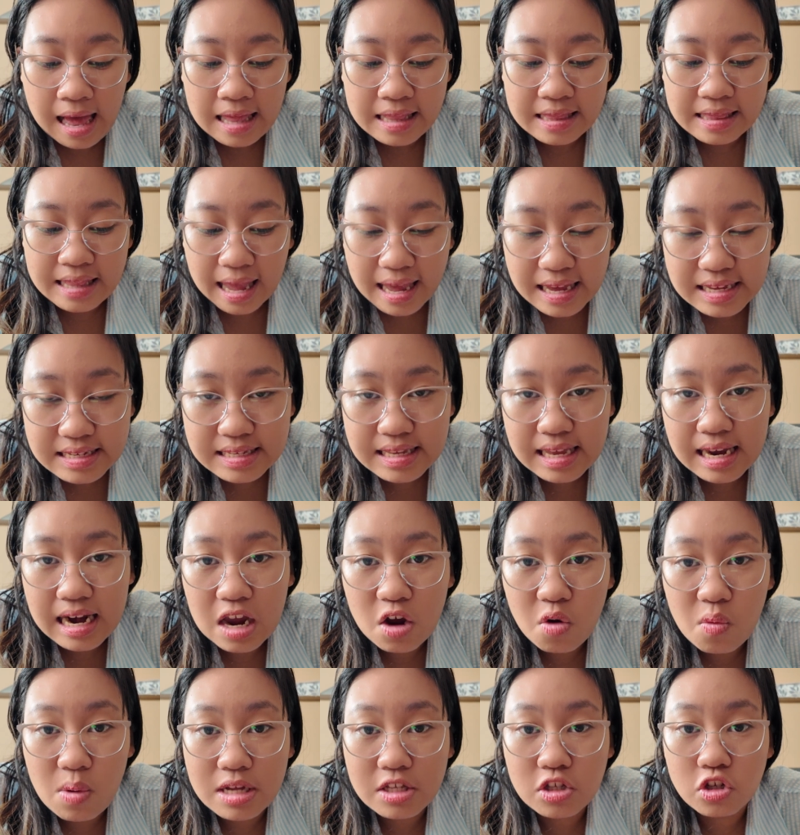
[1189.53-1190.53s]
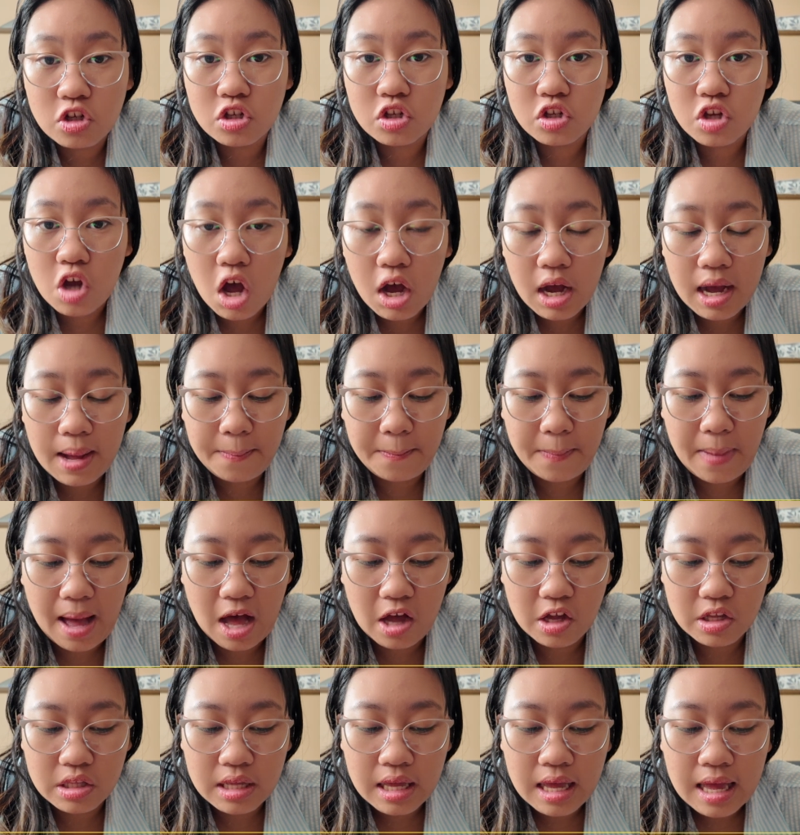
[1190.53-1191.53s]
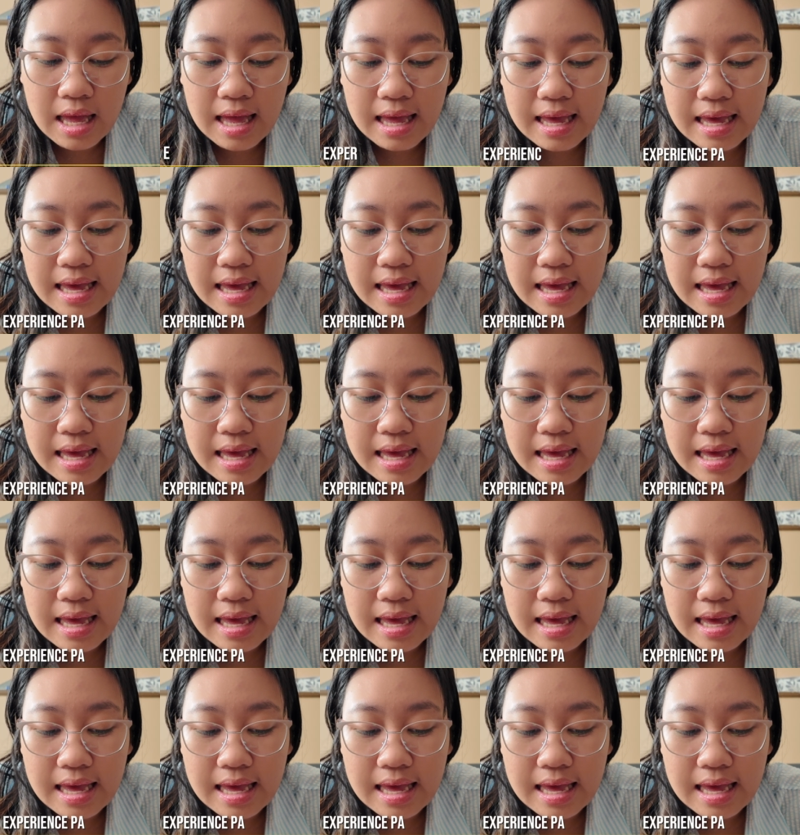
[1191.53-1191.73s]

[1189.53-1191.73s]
Next that I want to talk about